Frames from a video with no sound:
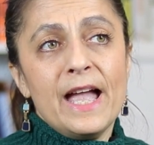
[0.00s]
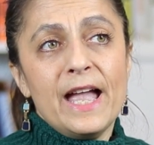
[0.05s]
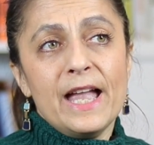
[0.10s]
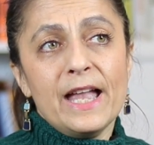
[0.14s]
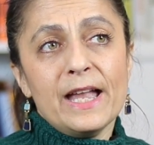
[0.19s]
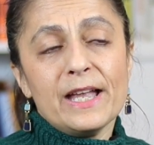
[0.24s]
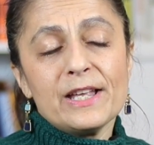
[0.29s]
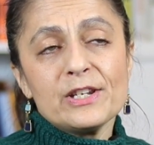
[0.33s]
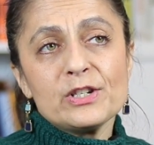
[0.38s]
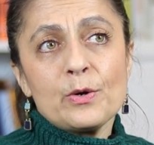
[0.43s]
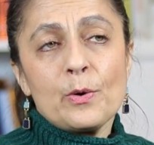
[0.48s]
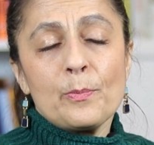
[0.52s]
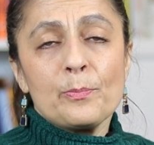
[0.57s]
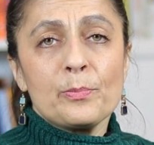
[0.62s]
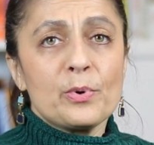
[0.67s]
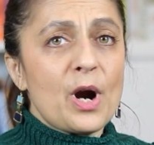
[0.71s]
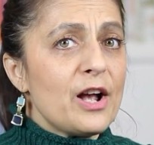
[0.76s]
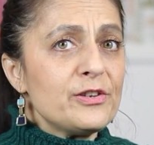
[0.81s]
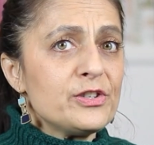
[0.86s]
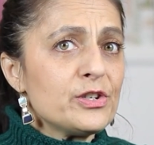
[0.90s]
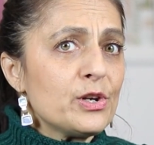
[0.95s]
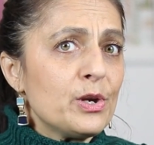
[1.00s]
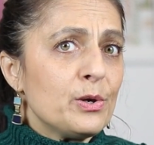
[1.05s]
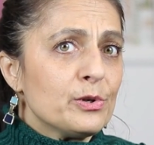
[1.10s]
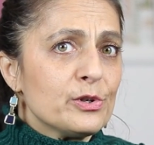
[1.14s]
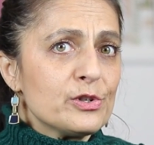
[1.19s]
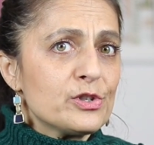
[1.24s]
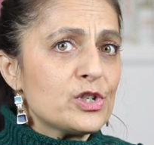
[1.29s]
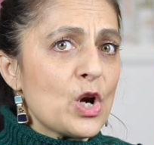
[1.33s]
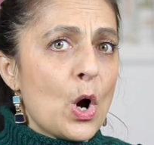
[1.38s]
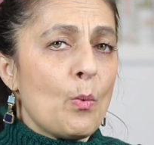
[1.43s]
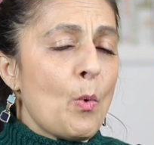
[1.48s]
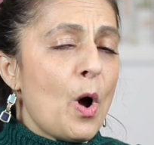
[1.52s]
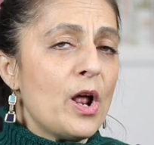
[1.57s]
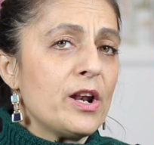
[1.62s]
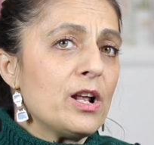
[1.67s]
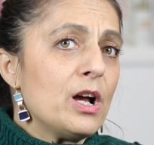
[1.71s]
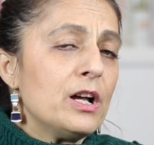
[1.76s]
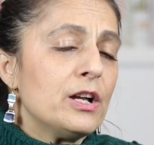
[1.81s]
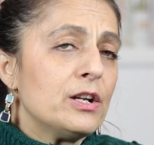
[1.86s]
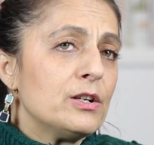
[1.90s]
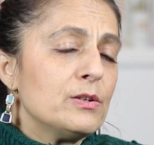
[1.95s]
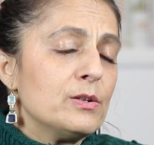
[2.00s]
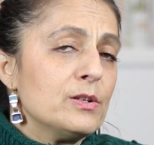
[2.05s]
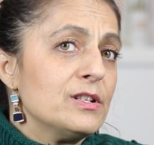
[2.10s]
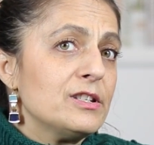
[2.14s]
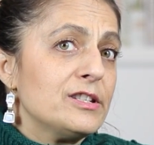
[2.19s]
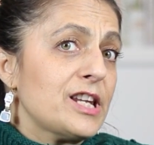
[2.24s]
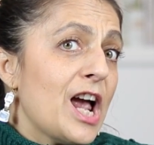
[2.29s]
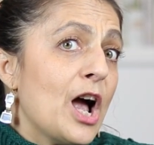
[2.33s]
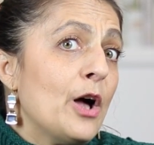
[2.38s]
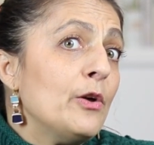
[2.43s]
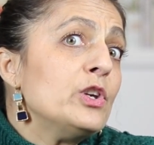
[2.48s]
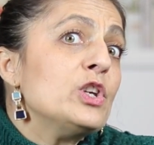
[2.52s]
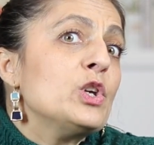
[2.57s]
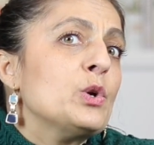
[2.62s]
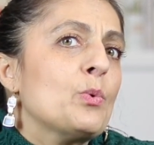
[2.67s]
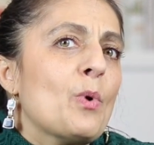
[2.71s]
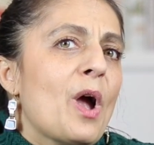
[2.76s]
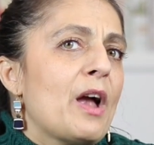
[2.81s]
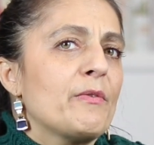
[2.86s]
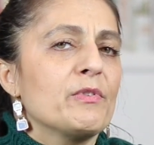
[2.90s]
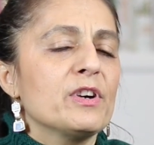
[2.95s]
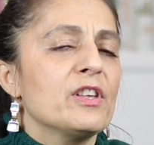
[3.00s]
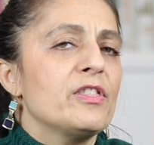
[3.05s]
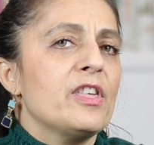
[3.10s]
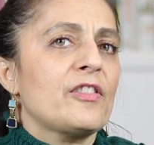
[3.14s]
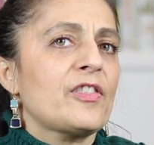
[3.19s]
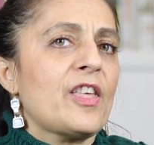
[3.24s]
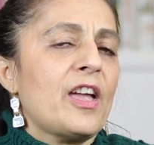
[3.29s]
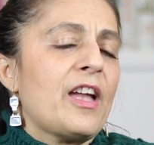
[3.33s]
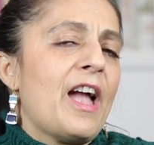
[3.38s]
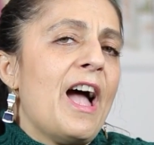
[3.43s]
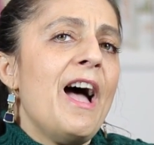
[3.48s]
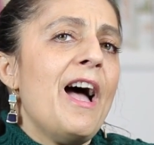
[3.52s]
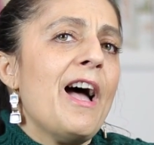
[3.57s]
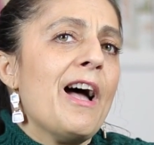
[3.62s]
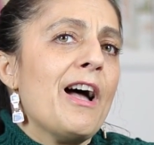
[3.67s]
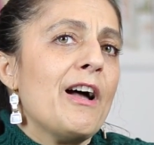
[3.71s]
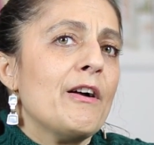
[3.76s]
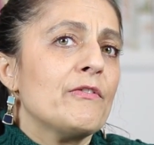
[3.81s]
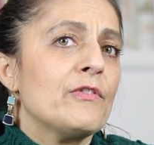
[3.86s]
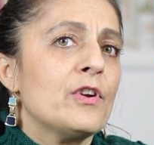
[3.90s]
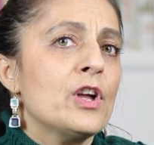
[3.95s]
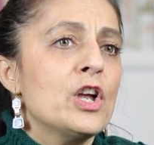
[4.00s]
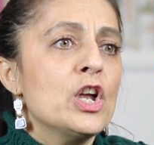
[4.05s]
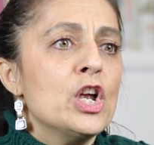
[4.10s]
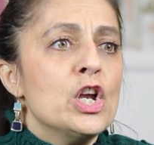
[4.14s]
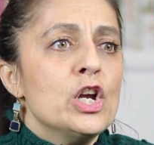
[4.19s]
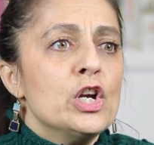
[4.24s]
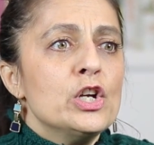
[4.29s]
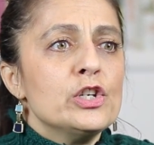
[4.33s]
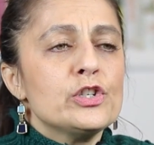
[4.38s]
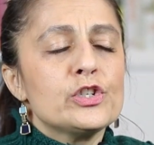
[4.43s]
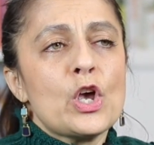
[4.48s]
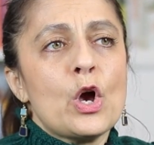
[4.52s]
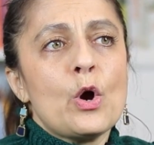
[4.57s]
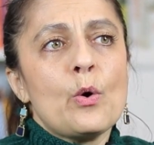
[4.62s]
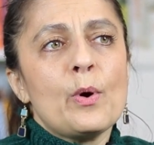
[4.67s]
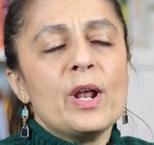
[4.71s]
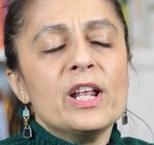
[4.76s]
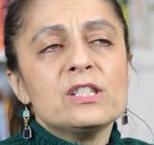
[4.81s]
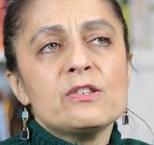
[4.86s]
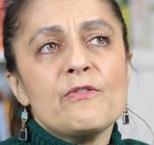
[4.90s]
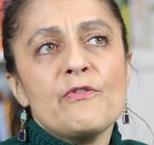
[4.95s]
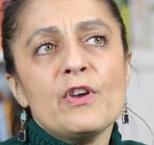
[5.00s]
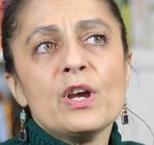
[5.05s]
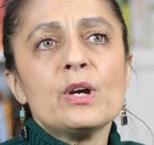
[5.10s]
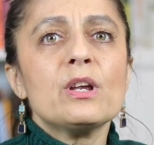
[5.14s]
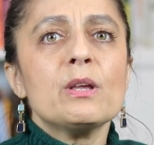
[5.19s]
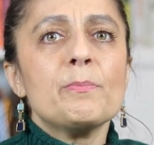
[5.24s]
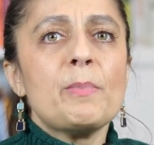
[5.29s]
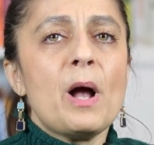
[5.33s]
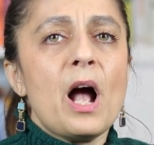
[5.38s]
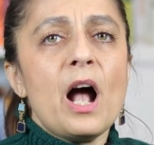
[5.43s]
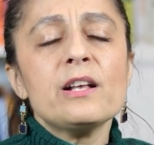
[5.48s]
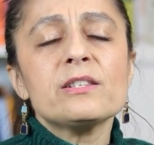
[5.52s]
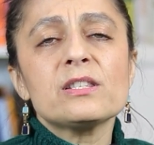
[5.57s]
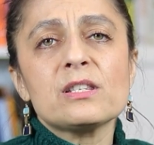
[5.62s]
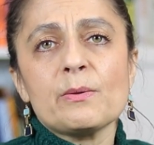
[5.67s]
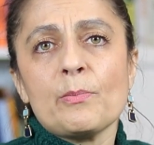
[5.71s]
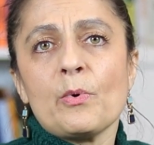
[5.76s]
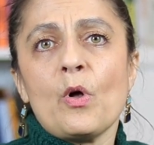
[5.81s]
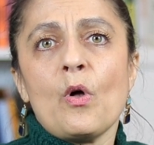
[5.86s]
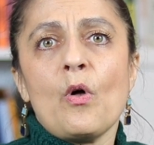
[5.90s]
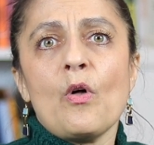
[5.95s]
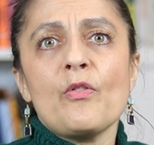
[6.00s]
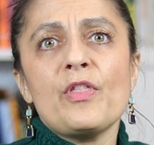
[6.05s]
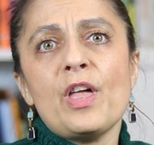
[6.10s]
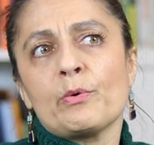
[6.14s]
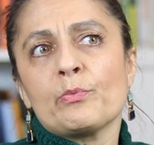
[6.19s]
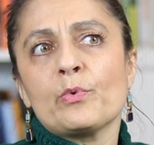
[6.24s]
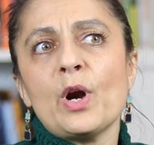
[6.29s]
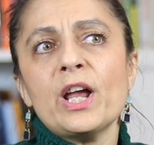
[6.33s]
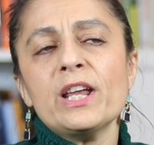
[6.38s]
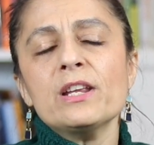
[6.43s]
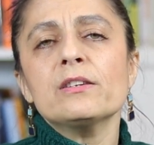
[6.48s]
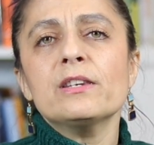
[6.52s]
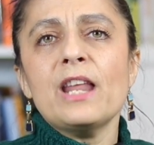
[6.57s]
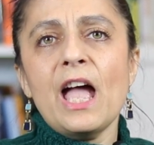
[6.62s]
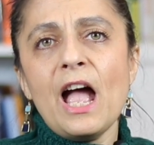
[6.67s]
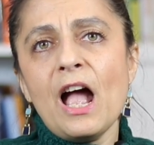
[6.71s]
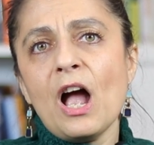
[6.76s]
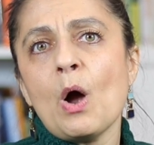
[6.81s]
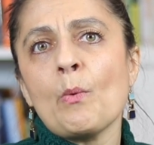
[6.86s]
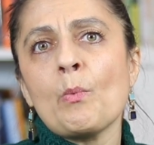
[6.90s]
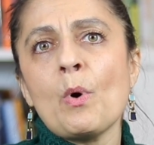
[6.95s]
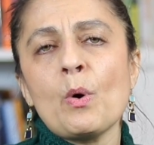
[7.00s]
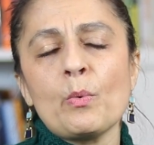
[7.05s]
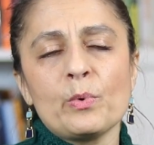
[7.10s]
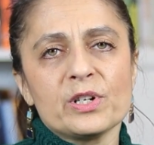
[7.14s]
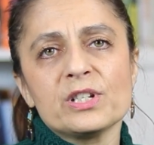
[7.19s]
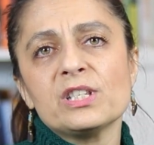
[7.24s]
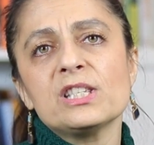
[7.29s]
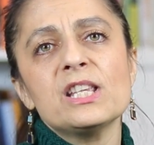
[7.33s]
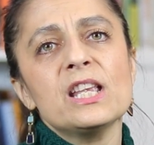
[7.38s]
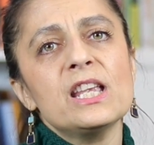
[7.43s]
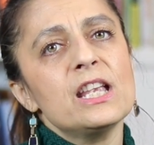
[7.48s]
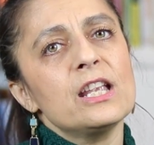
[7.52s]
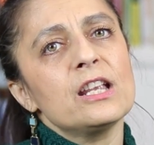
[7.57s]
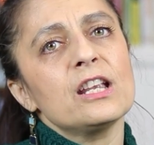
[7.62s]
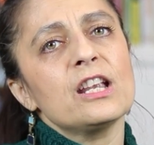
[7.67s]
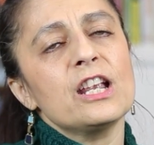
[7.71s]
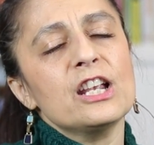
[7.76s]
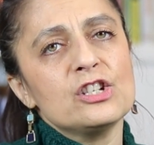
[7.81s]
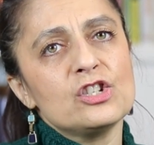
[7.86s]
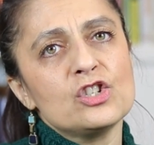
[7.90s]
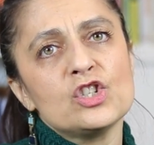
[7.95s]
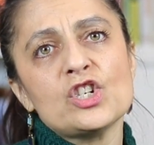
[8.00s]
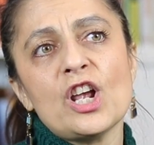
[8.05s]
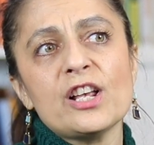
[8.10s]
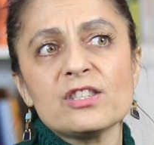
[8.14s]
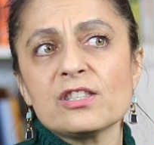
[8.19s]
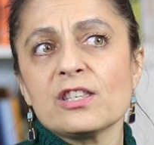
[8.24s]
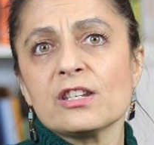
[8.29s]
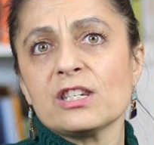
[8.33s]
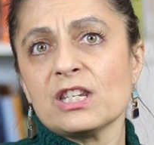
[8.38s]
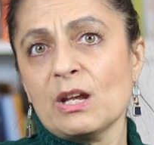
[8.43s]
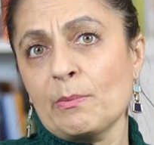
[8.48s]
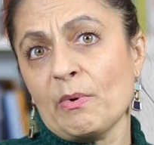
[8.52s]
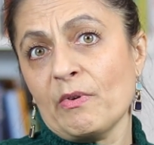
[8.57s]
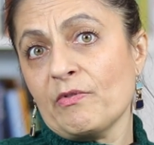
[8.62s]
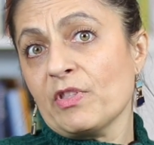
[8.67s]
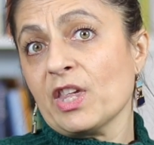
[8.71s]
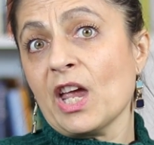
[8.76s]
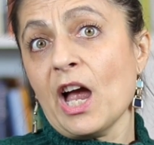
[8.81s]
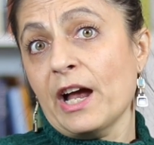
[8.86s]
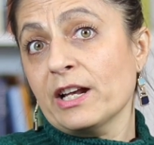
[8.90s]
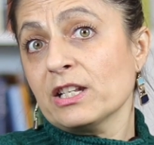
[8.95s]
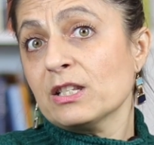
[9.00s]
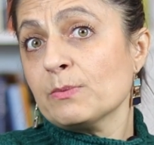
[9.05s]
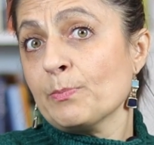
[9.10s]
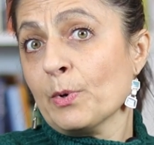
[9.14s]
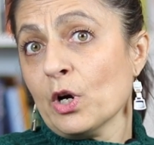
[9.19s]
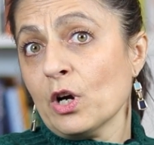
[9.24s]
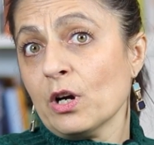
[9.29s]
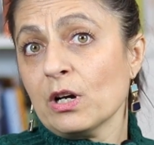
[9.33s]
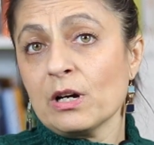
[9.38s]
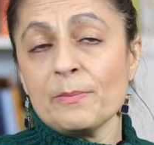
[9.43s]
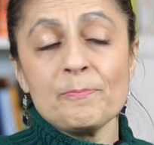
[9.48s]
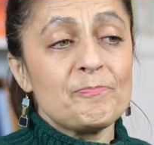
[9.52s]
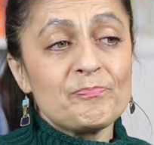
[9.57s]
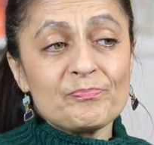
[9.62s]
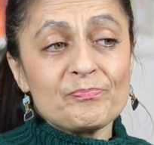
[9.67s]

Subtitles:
And prosecutors don't want to tell you everything they have. So it's very possible that right now what we're seeing is just the tip of the iceberg.